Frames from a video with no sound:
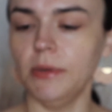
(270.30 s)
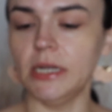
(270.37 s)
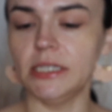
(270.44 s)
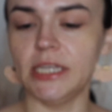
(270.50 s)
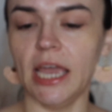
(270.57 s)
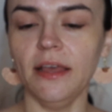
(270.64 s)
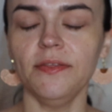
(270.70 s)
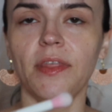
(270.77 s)
I'm going to
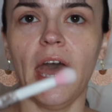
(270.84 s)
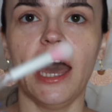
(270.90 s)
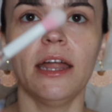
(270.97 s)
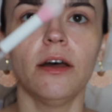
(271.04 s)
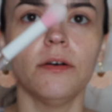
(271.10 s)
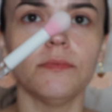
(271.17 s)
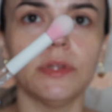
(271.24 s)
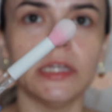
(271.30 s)
take that
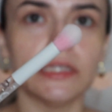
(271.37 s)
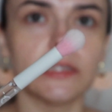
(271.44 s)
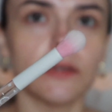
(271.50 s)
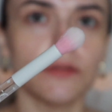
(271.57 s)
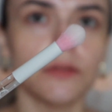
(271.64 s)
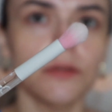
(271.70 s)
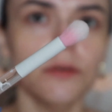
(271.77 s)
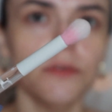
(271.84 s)
on this
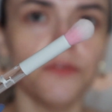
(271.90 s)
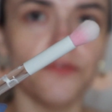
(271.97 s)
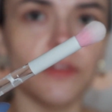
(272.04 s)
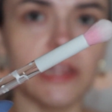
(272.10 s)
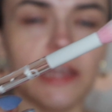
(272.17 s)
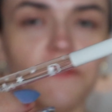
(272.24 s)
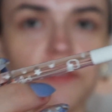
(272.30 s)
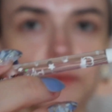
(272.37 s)
little
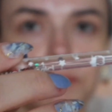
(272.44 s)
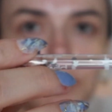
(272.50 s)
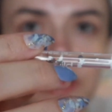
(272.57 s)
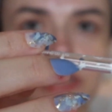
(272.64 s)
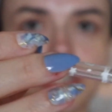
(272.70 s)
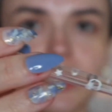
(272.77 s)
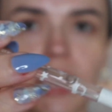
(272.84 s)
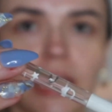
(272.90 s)
fluffy
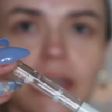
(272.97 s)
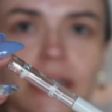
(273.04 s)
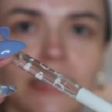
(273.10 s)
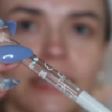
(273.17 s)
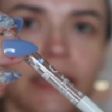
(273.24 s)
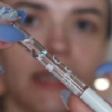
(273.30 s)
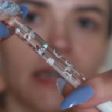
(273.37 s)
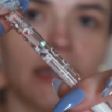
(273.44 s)
brush, and
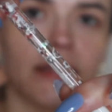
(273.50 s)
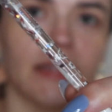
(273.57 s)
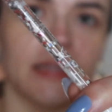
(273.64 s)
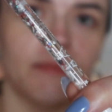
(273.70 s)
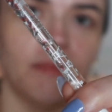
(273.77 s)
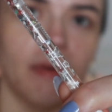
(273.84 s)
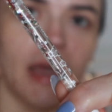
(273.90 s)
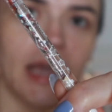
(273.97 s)
look at
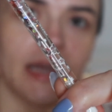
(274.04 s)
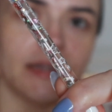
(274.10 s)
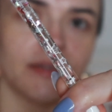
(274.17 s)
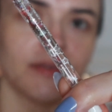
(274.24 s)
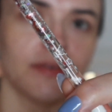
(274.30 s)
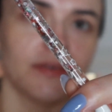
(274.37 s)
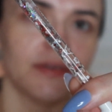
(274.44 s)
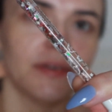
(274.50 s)
the
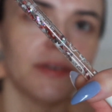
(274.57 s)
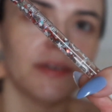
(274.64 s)
handle.